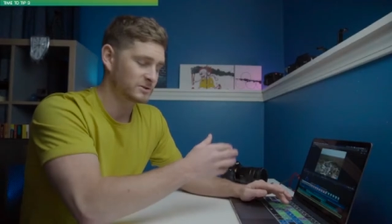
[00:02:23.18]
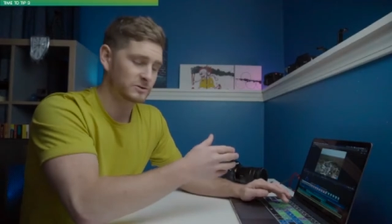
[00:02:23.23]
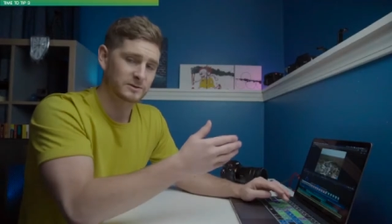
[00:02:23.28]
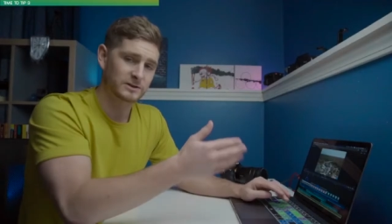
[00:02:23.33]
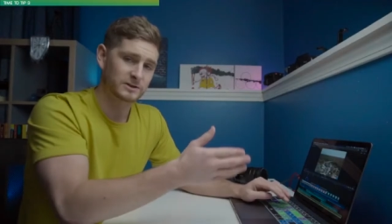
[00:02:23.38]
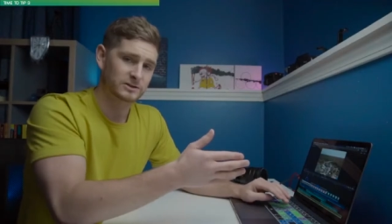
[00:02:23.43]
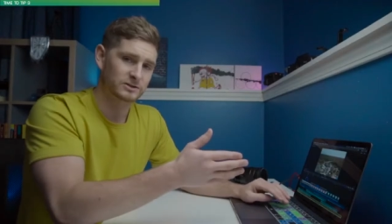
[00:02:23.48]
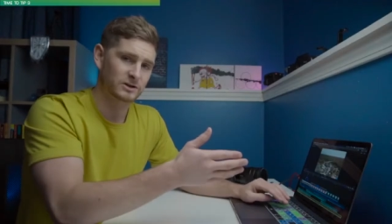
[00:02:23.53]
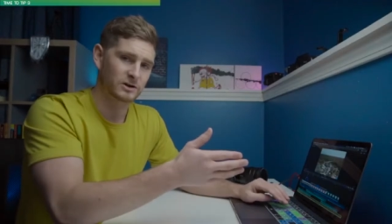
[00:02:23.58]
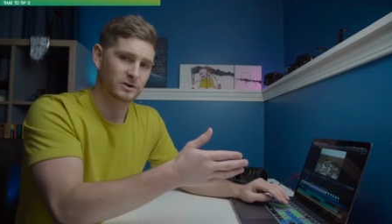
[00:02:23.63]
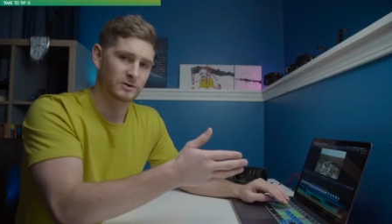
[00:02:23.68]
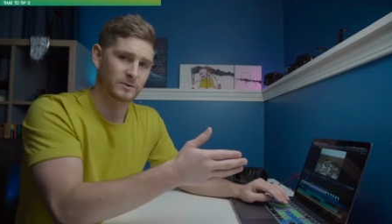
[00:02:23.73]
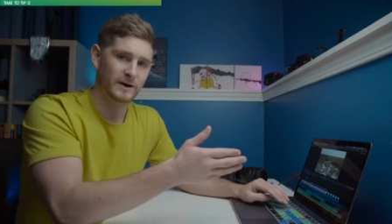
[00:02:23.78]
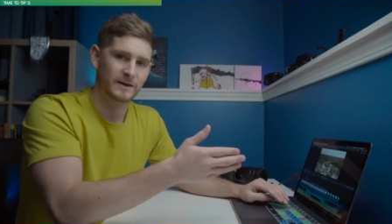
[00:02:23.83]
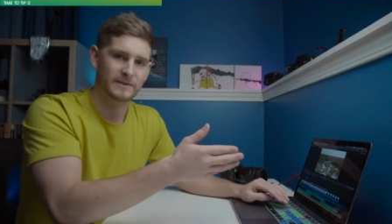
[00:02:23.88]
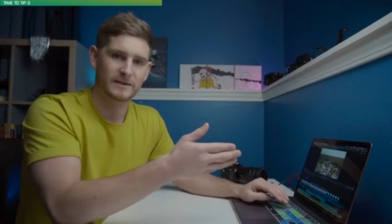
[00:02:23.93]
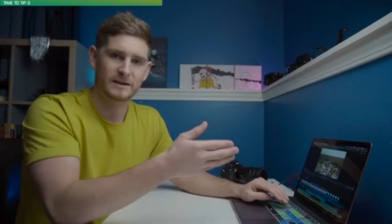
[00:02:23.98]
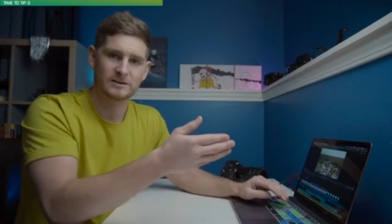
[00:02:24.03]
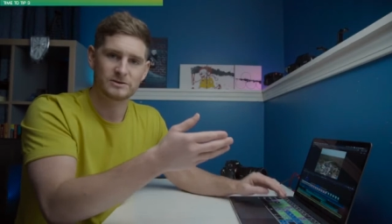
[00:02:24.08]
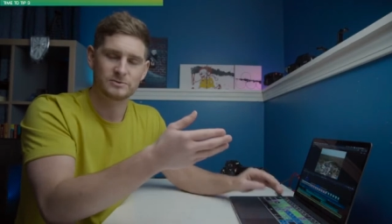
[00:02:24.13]
doing so,
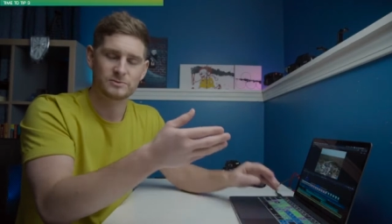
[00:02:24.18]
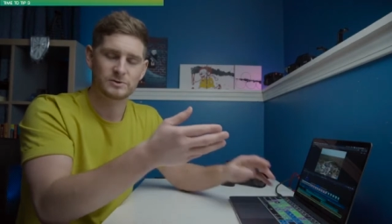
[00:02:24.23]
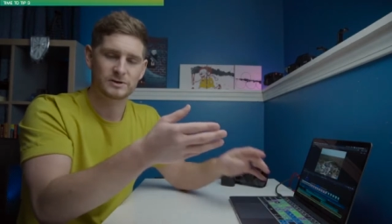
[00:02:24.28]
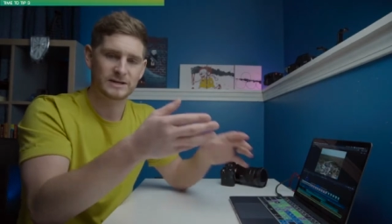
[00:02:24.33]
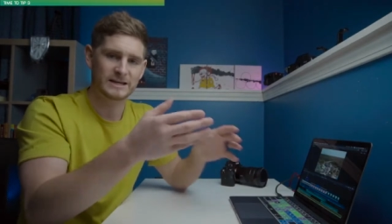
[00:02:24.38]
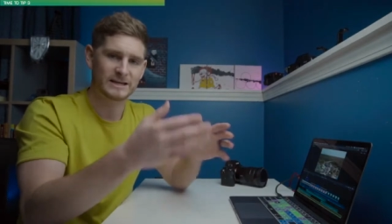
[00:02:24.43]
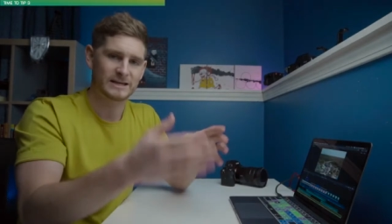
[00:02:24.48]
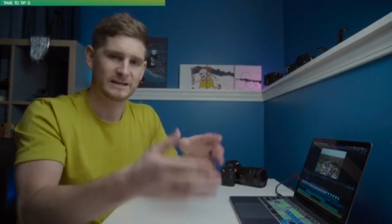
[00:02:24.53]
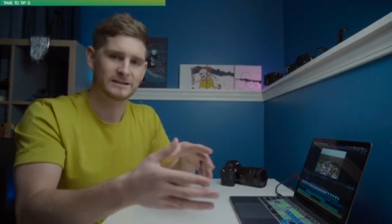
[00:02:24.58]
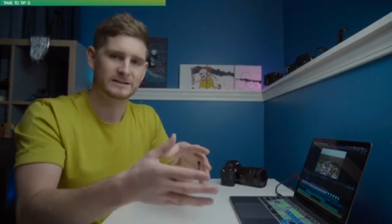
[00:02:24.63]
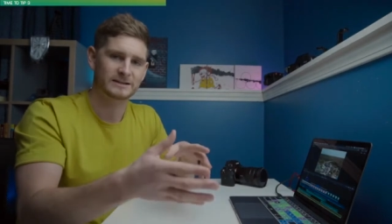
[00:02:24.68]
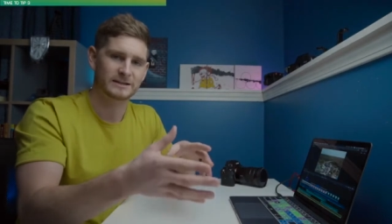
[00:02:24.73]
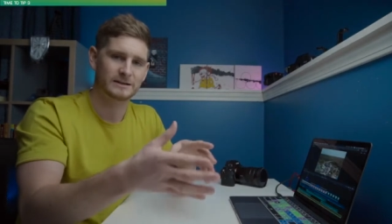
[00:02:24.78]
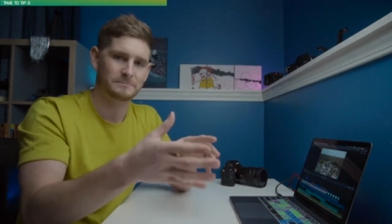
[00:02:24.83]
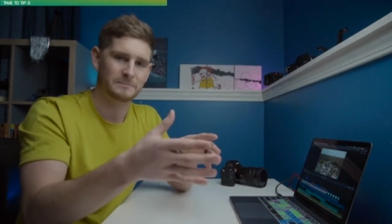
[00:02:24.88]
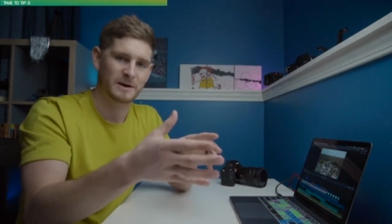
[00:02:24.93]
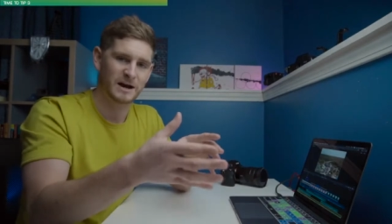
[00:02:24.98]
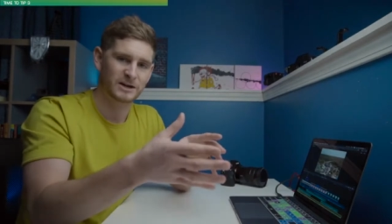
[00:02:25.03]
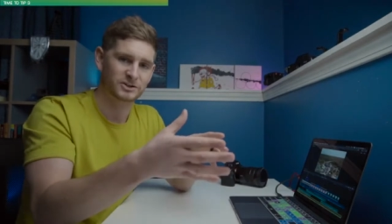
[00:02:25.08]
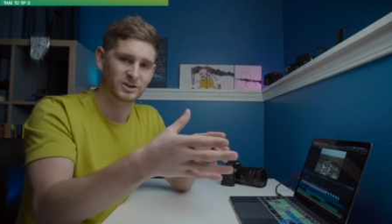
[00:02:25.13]
and then you can easily
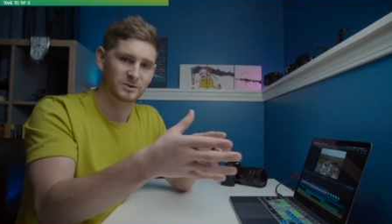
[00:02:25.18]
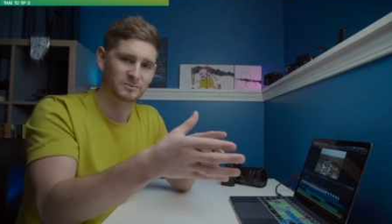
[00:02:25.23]
match